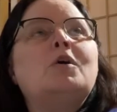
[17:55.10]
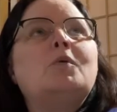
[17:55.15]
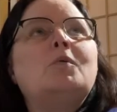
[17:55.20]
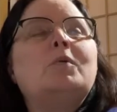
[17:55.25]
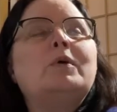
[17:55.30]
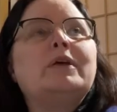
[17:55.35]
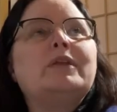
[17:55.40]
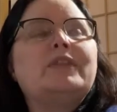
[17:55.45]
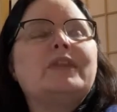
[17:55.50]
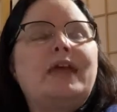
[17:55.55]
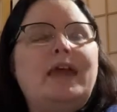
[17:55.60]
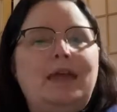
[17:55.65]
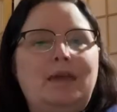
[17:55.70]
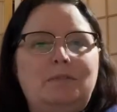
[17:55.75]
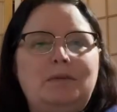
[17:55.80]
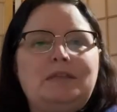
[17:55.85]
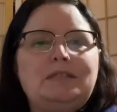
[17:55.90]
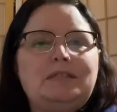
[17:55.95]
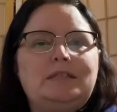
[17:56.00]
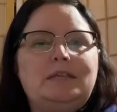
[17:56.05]
with
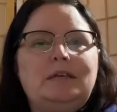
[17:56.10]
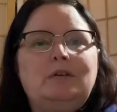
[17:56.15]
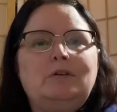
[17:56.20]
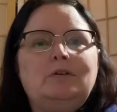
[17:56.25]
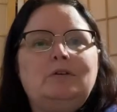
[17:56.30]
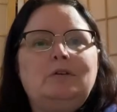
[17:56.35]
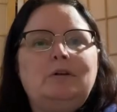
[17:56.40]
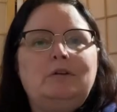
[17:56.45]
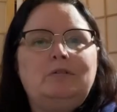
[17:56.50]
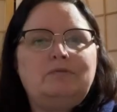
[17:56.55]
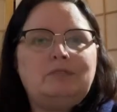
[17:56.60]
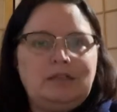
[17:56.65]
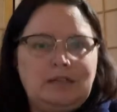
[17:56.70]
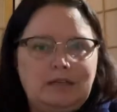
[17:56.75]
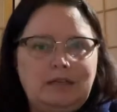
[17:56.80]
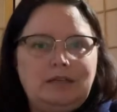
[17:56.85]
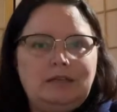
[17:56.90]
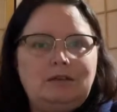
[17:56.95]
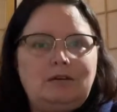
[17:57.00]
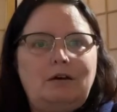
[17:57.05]
Amy Singer of
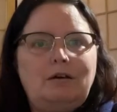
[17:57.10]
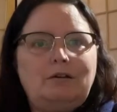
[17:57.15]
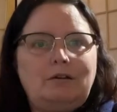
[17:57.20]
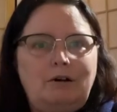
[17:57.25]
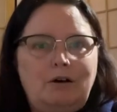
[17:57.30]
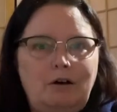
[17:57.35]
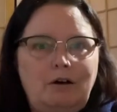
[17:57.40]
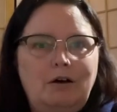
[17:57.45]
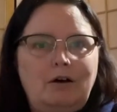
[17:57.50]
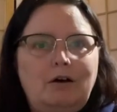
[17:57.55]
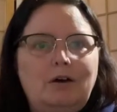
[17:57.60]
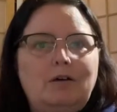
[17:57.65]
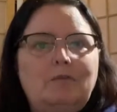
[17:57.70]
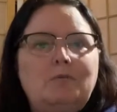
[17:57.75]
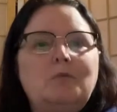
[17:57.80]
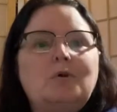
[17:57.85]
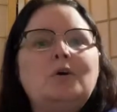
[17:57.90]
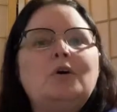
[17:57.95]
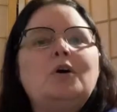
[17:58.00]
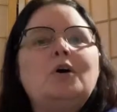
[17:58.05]

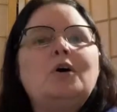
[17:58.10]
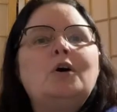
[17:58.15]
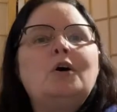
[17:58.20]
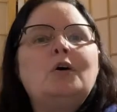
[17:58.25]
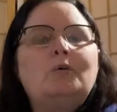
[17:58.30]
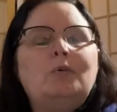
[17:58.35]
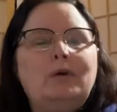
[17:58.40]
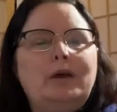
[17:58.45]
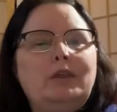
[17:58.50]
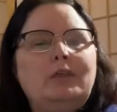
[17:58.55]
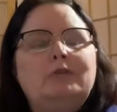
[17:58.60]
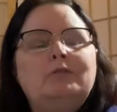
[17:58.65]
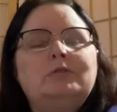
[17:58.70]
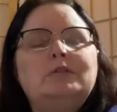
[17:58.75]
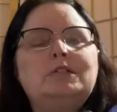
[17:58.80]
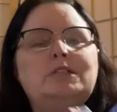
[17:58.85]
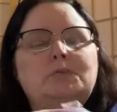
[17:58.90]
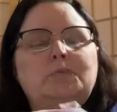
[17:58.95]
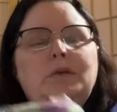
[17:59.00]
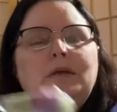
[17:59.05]
Knitty.com, where I learned
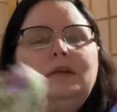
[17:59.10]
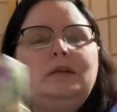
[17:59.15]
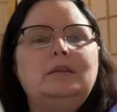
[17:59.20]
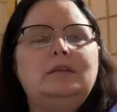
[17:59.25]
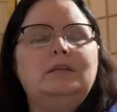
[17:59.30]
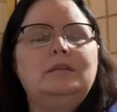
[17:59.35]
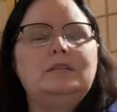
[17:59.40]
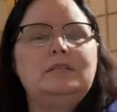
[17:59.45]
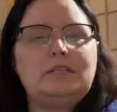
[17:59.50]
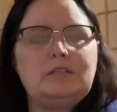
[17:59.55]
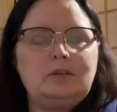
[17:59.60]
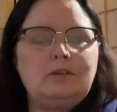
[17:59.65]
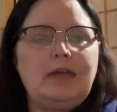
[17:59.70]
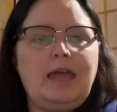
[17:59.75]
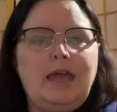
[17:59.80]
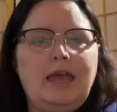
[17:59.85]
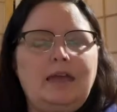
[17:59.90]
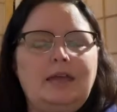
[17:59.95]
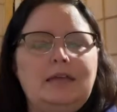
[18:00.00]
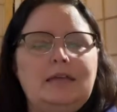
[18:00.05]
to spin silk
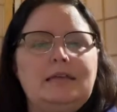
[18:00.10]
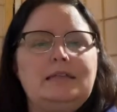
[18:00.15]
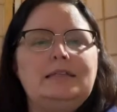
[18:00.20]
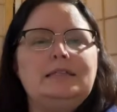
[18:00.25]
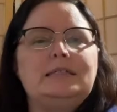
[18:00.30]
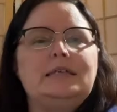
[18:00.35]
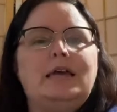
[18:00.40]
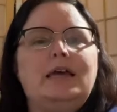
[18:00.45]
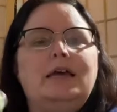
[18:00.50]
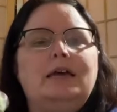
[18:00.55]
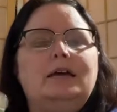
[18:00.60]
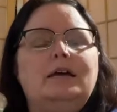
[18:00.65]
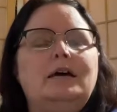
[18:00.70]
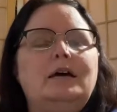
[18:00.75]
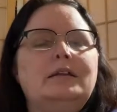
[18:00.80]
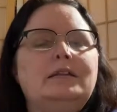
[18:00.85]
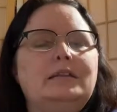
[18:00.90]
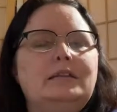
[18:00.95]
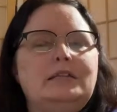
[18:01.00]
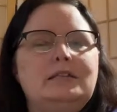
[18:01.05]
hankies and
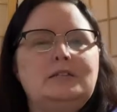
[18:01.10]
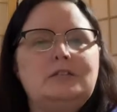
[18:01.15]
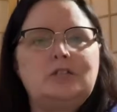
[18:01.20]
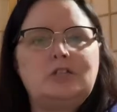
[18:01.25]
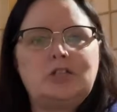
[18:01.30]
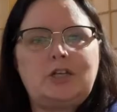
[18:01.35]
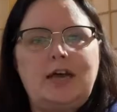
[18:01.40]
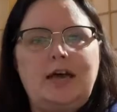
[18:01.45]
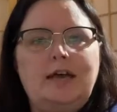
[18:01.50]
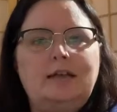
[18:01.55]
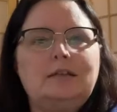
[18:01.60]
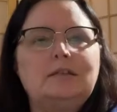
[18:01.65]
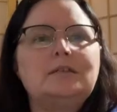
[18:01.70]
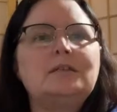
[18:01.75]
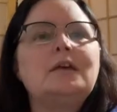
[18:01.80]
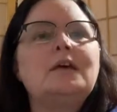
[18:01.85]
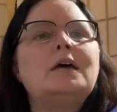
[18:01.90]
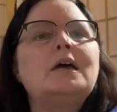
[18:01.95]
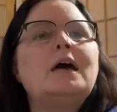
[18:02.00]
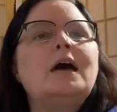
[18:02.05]
got this Schacht
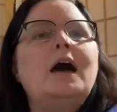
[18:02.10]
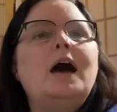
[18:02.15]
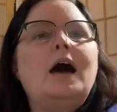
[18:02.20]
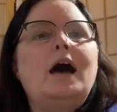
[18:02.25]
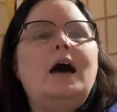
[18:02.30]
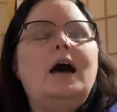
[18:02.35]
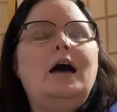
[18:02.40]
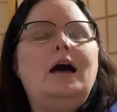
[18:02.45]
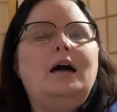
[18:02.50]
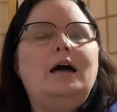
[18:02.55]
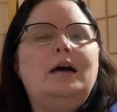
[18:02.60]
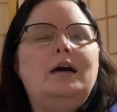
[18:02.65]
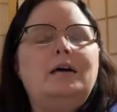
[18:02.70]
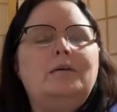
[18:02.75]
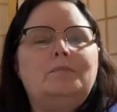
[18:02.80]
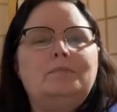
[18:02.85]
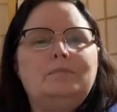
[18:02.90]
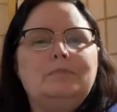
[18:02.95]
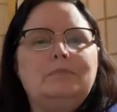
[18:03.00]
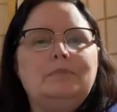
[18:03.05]

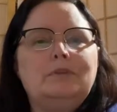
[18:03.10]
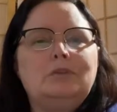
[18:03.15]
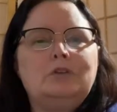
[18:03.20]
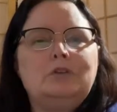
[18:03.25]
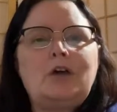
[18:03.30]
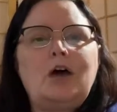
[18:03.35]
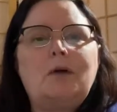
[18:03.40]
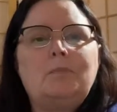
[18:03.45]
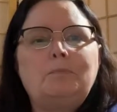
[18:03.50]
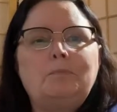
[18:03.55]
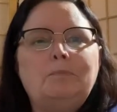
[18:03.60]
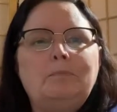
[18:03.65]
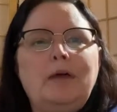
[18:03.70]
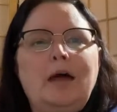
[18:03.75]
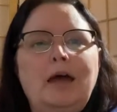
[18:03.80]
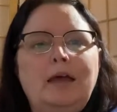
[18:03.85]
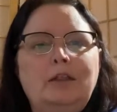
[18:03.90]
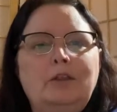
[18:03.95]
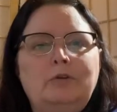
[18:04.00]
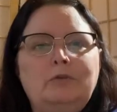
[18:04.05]
um, top
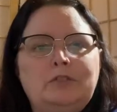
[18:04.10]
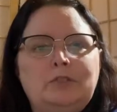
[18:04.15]
high-low